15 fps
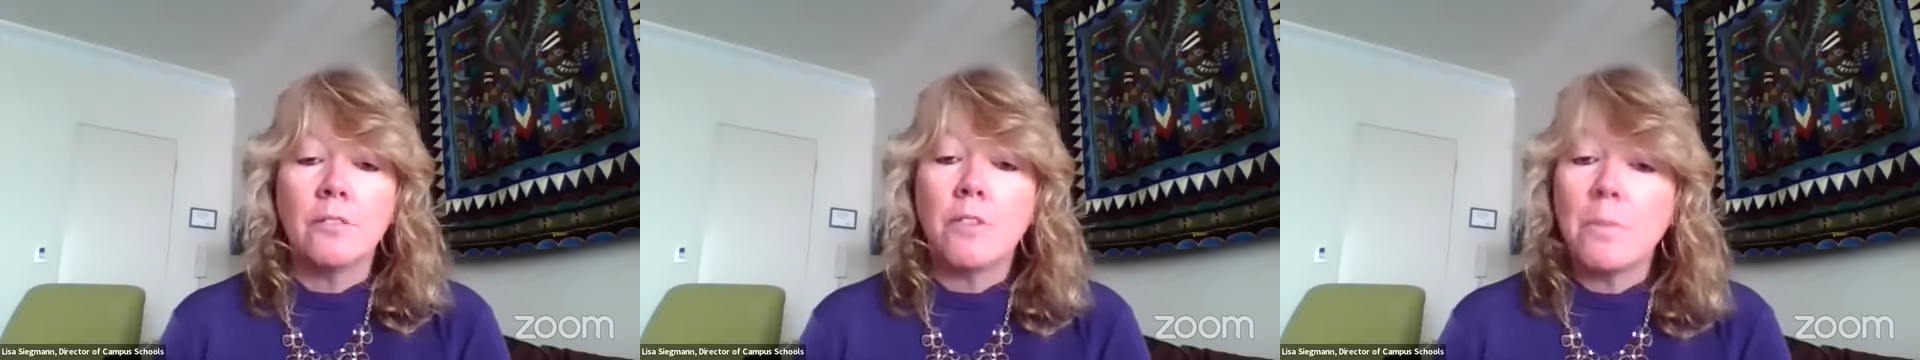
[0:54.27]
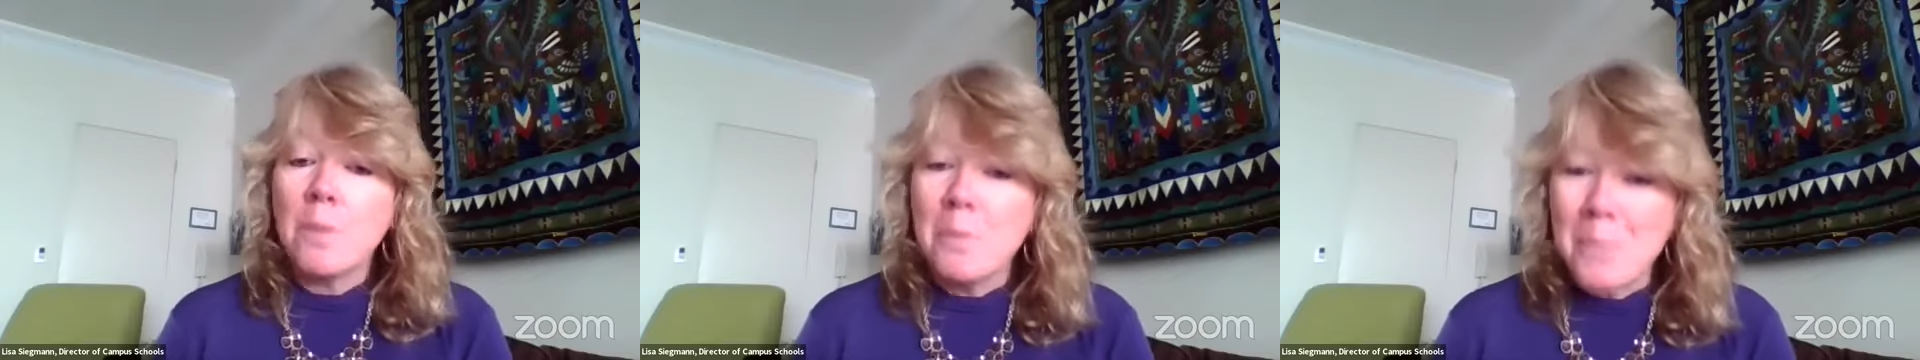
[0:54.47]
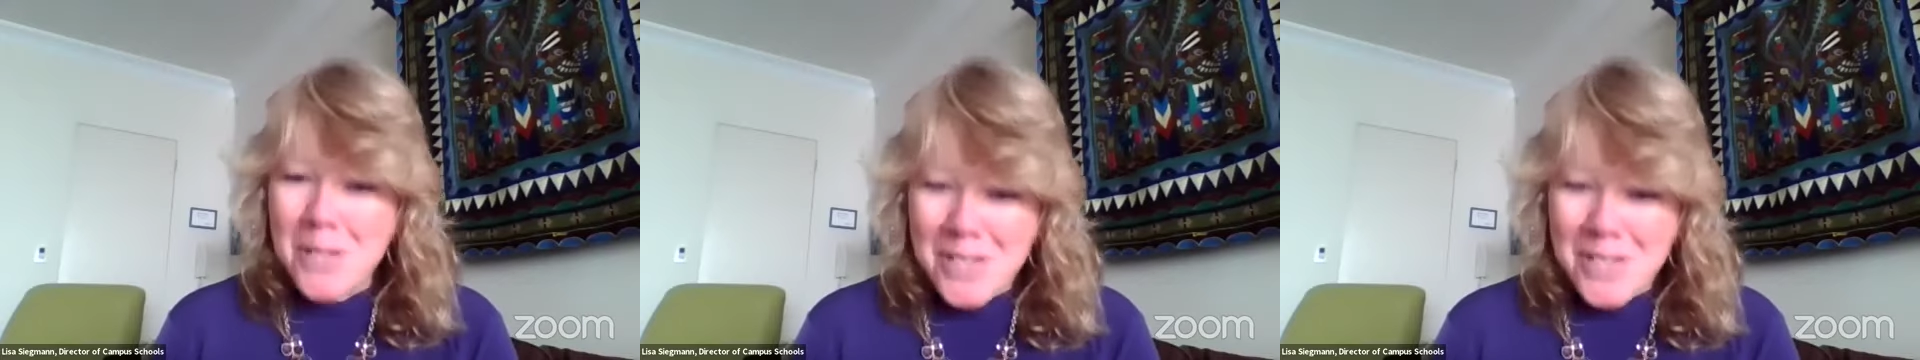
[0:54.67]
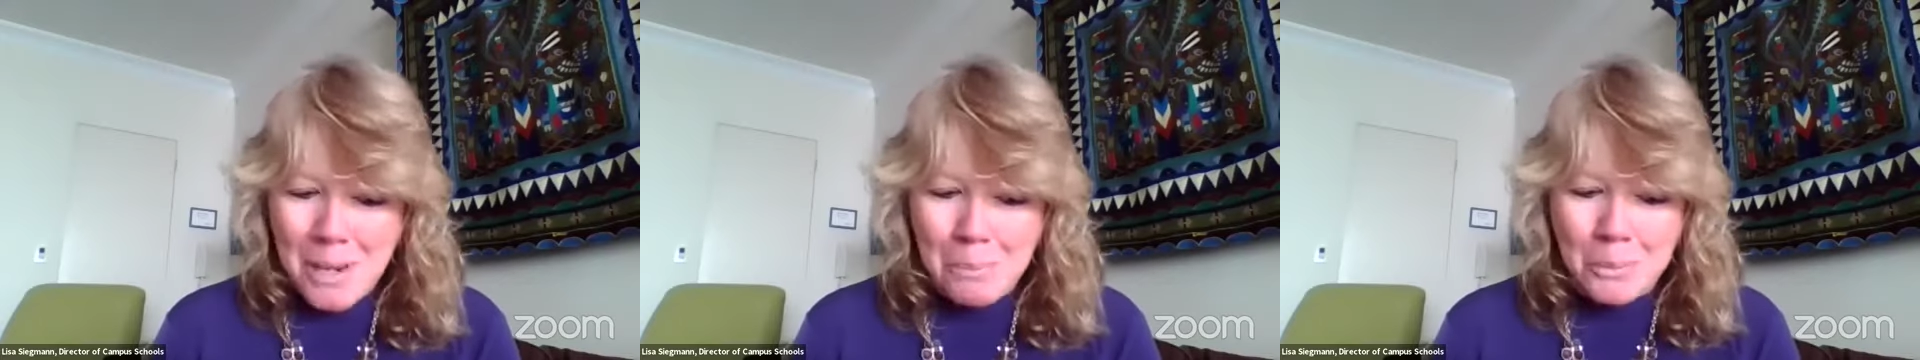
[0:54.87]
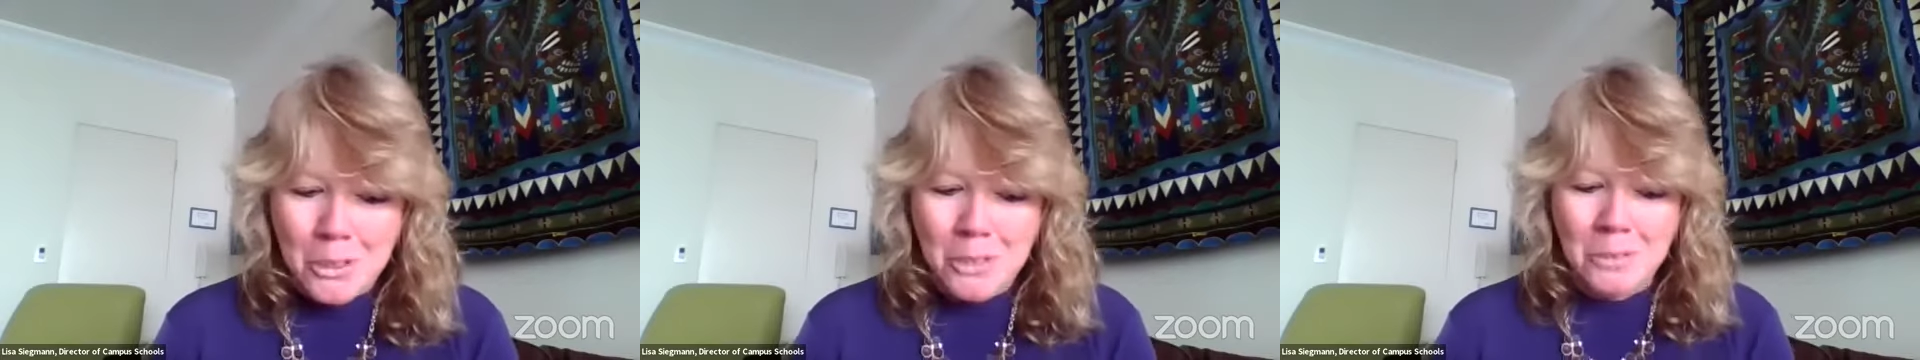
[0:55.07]
and from the missed
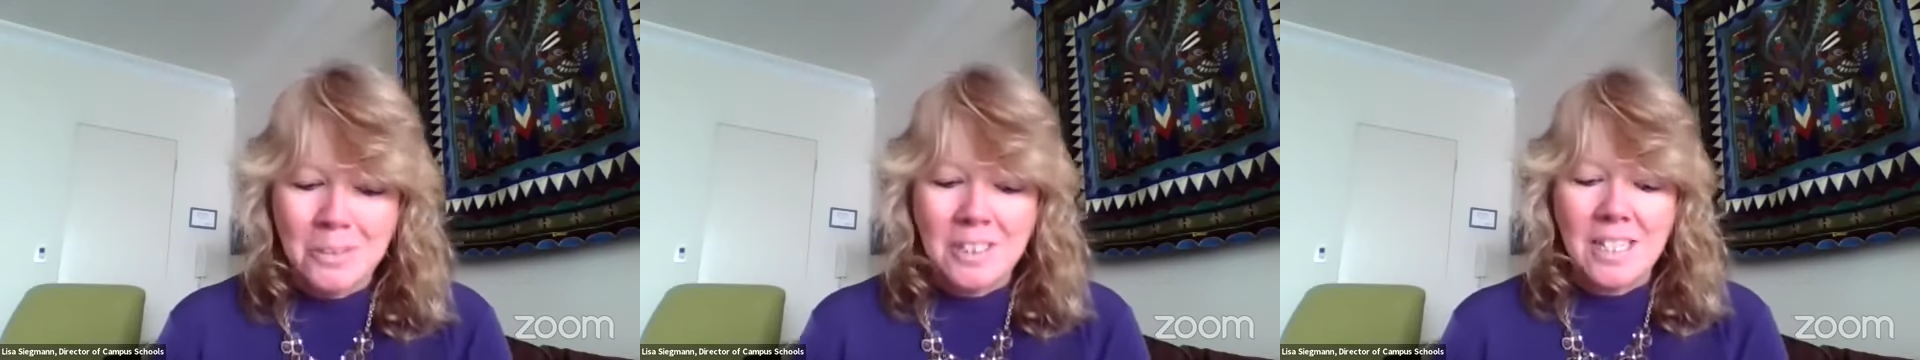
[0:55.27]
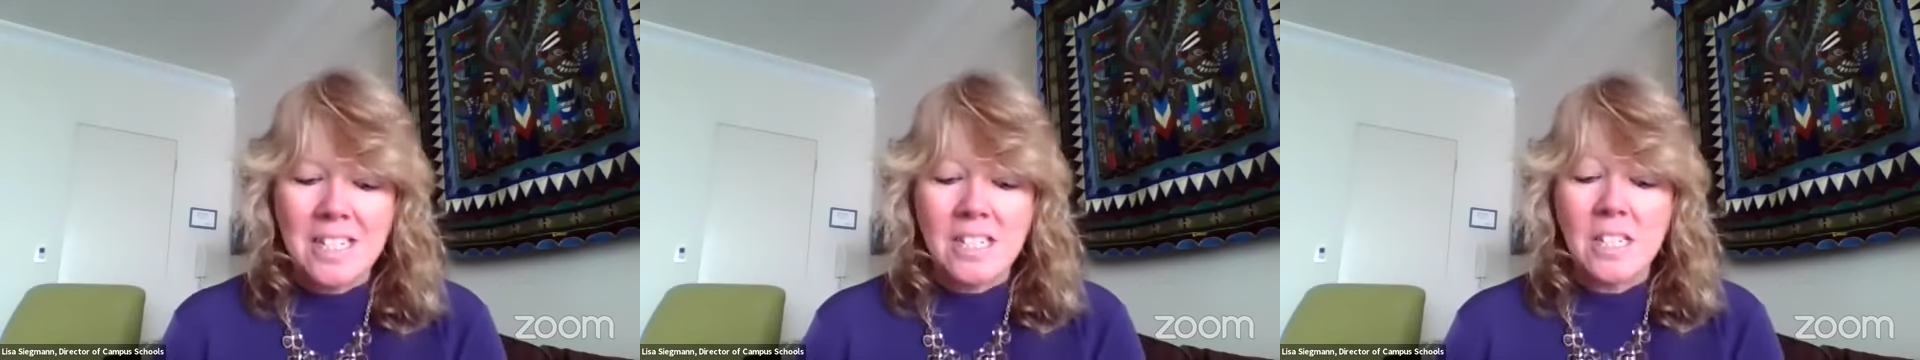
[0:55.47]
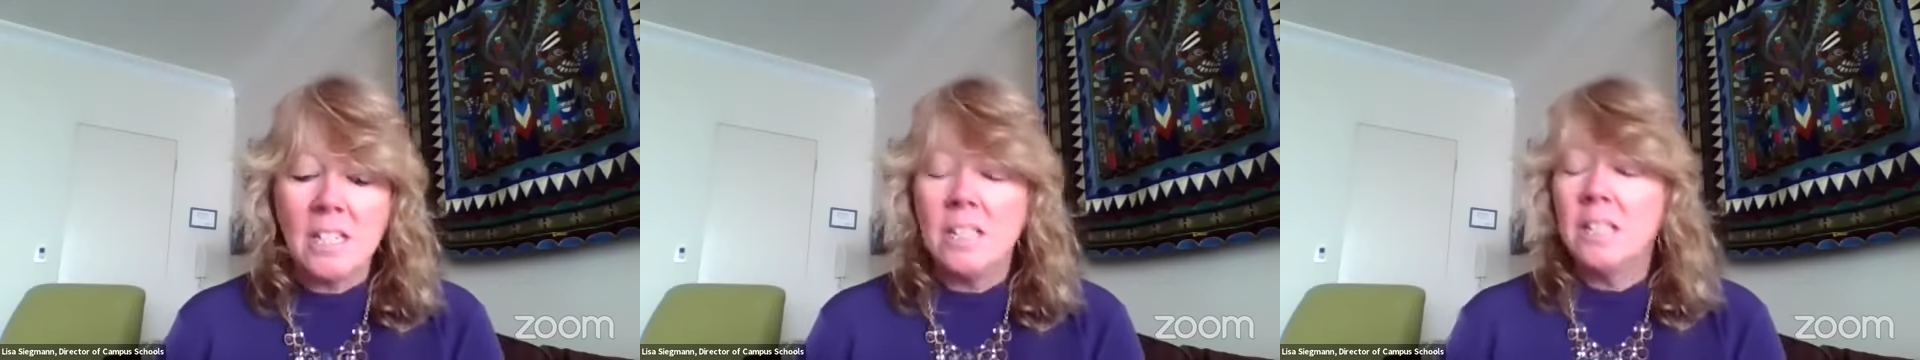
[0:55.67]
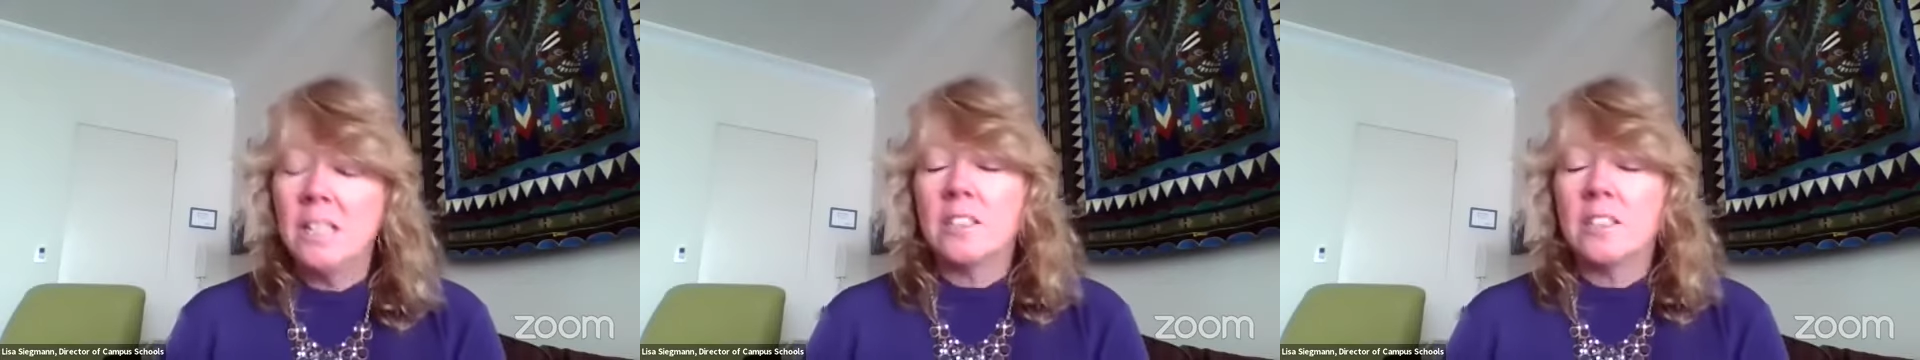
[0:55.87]
opportunities